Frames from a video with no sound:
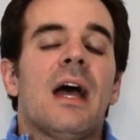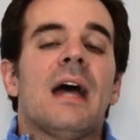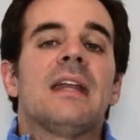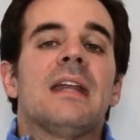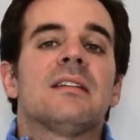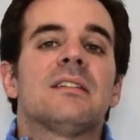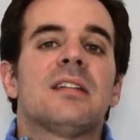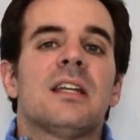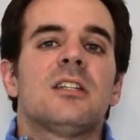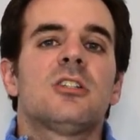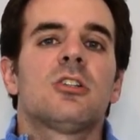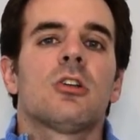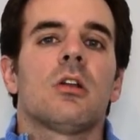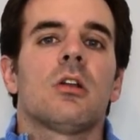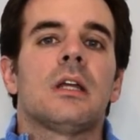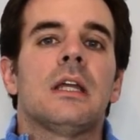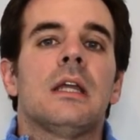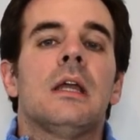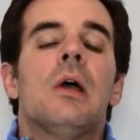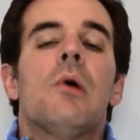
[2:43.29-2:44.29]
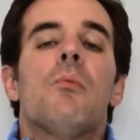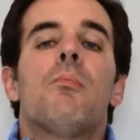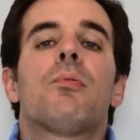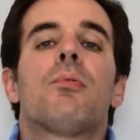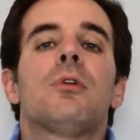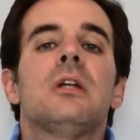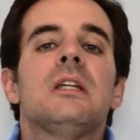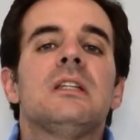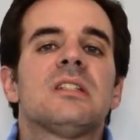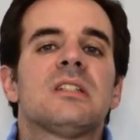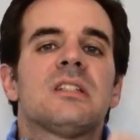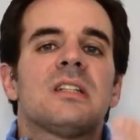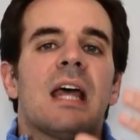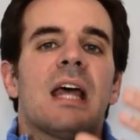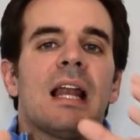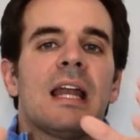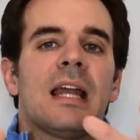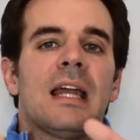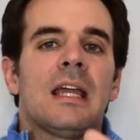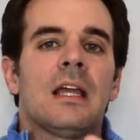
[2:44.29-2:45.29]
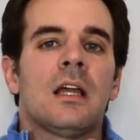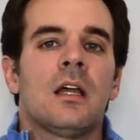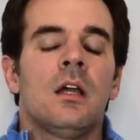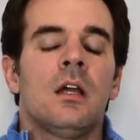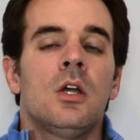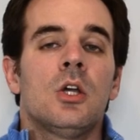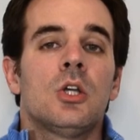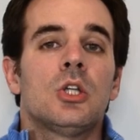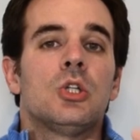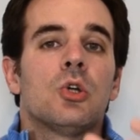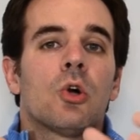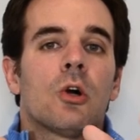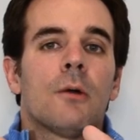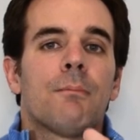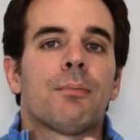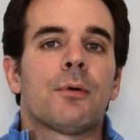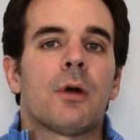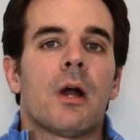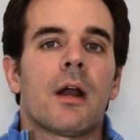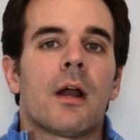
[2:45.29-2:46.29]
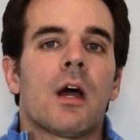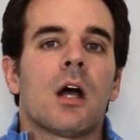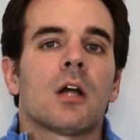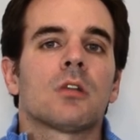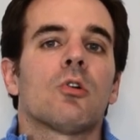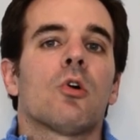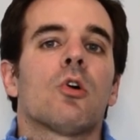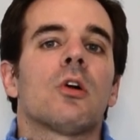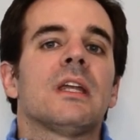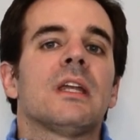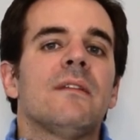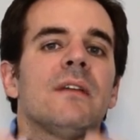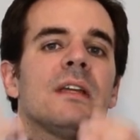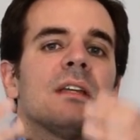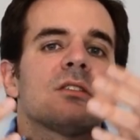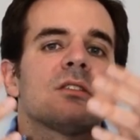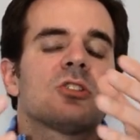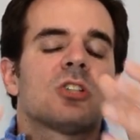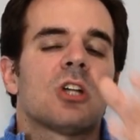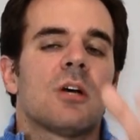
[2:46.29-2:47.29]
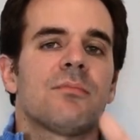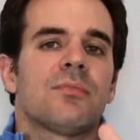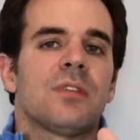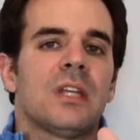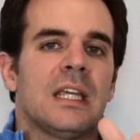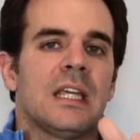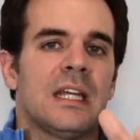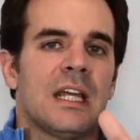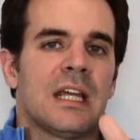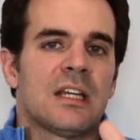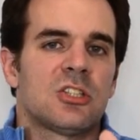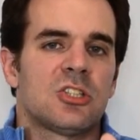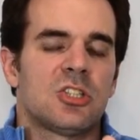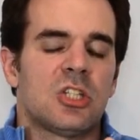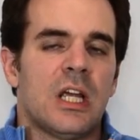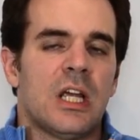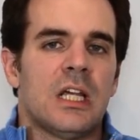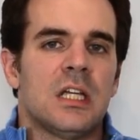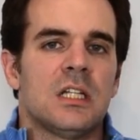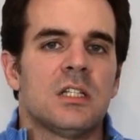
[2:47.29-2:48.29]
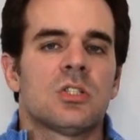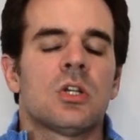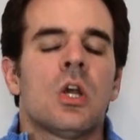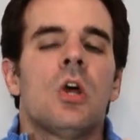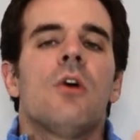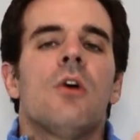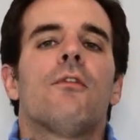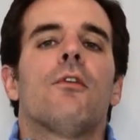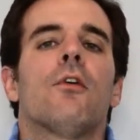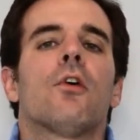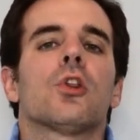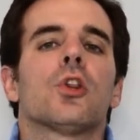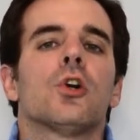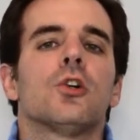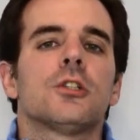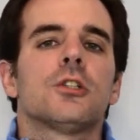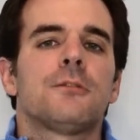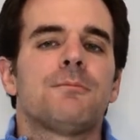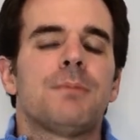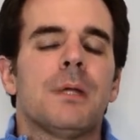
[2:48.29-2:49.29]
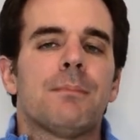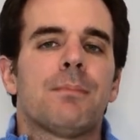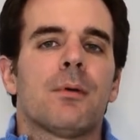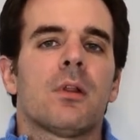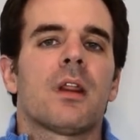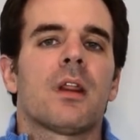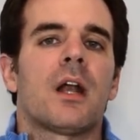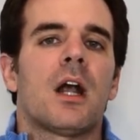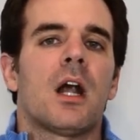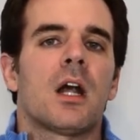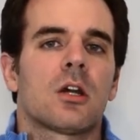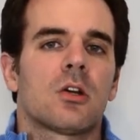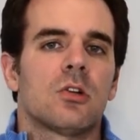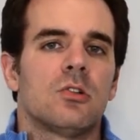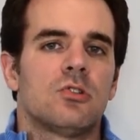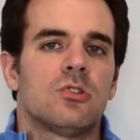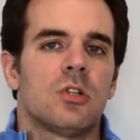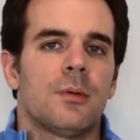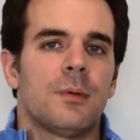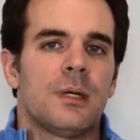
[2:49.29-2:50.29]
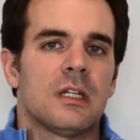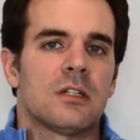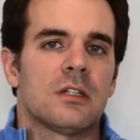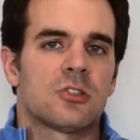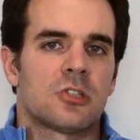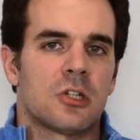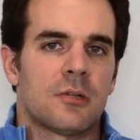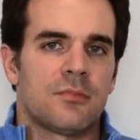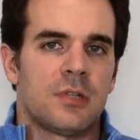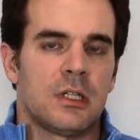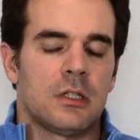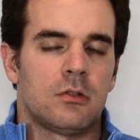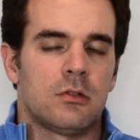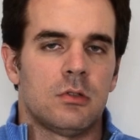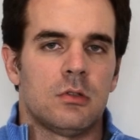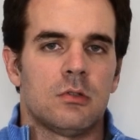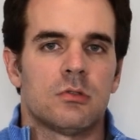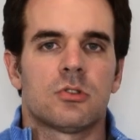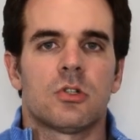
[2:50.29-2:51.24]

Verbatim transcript: and essentially pre-selling your product or giving something in exchange for those people that are contributing something to you.